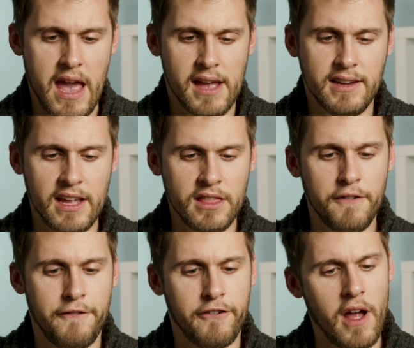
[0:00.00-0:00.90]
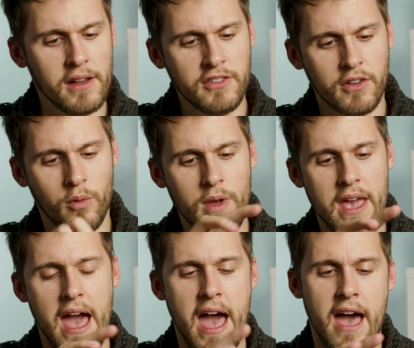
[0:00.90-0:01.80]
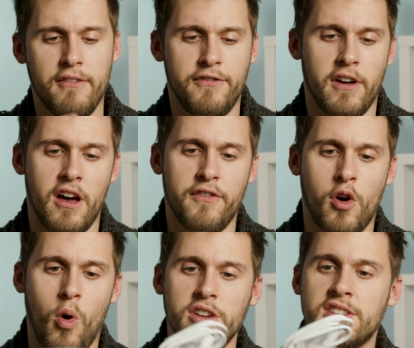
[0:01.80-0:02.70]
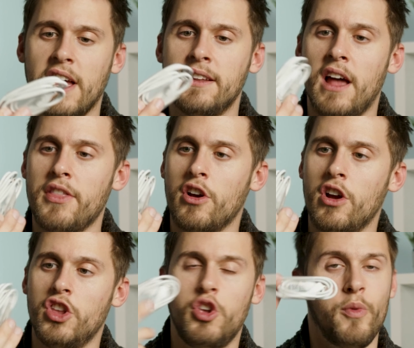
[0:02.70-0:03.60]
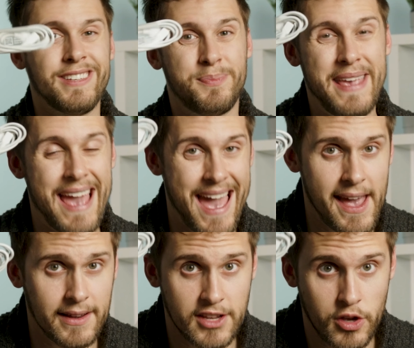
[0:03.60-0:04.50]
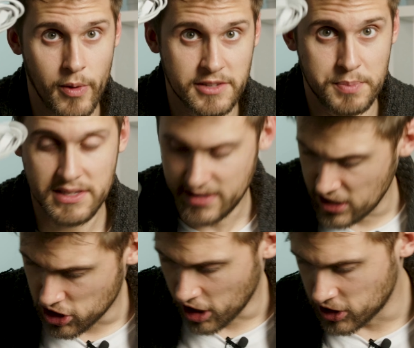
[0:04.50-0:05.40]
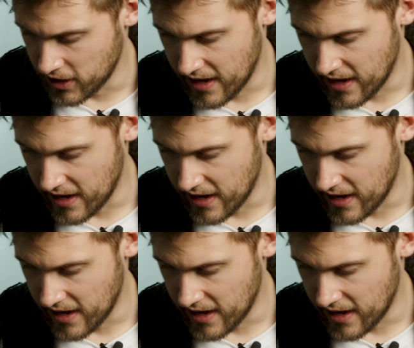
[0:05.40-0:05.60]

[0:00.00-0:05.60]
And in the front, we have, of course, another USB-A to USB-C charging